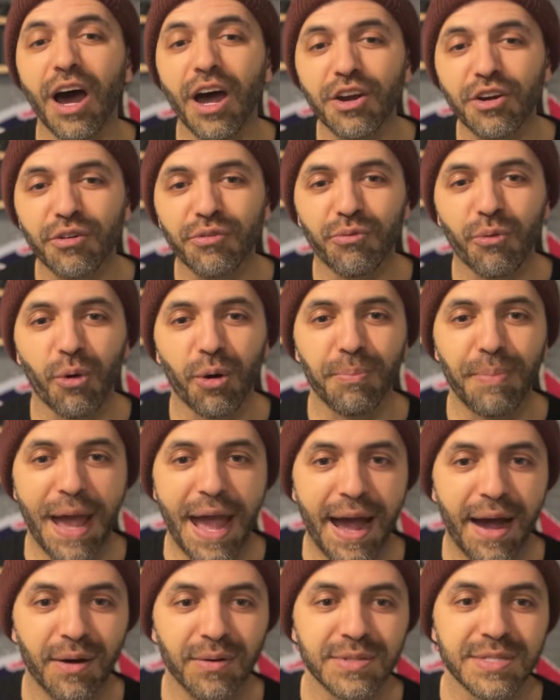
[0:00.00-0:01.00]
under 4
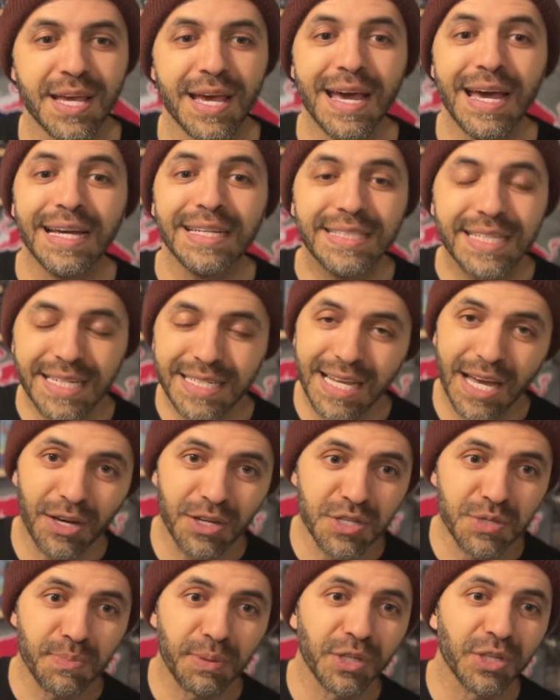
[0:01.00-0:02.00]
pounds,
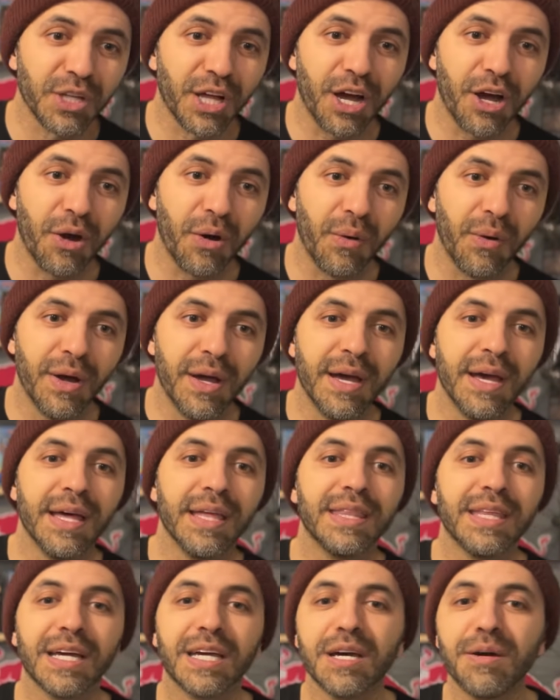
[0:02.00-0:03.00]
details below.
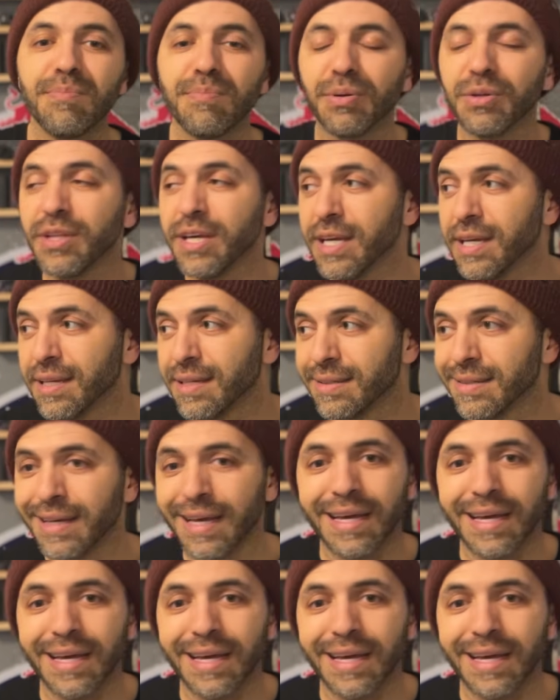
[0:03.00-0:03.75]
The complete